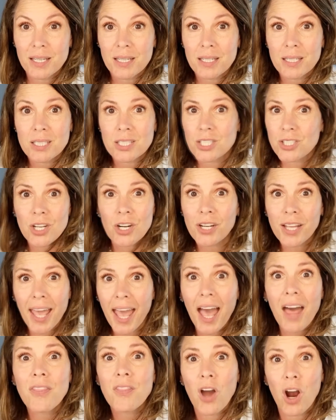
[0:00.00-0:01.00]
she's already
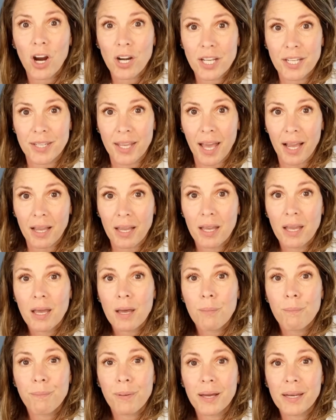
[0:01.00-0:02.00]
had the heart attack,
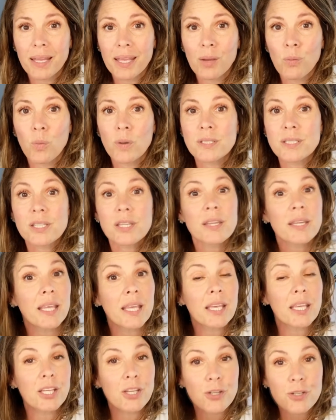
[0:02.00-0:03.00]
but it was the
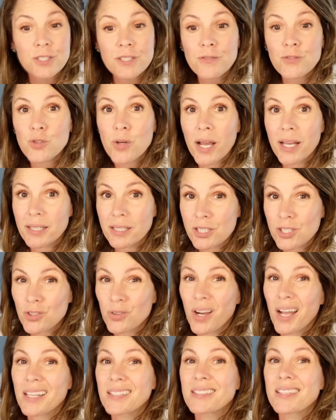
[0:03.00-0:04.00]
years of
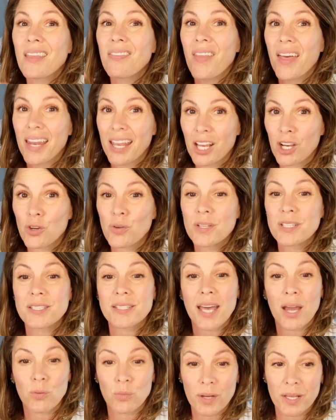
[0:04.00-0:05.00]
triglycerides that increased
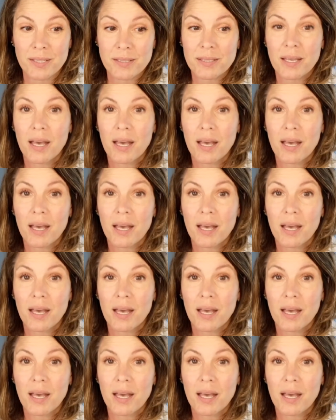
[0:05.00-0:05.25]
that risk,